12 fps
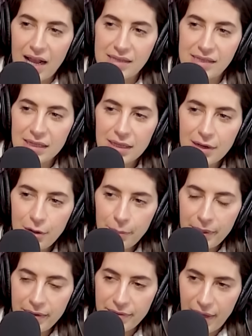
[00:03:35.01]
It's a little
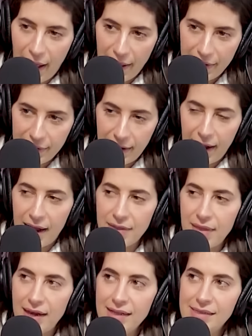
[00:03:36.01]
bit of that,
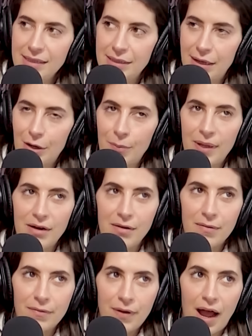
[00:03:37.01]
and then it's a little bit
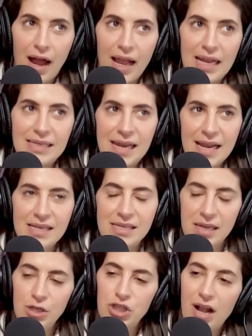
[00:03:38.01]
of it takes
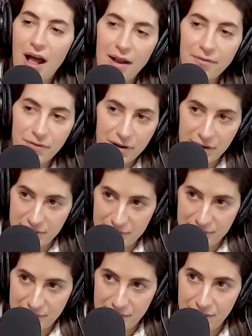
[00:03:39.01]
such
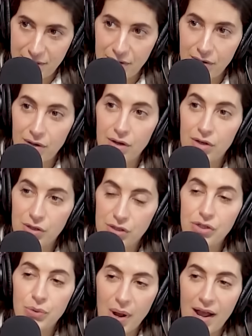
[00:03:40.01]
confidence, right,
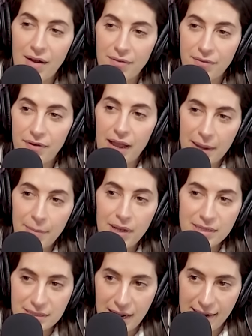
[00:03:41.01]
to have a
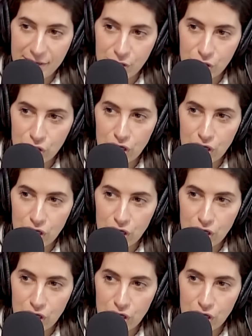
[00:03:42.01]
mustache.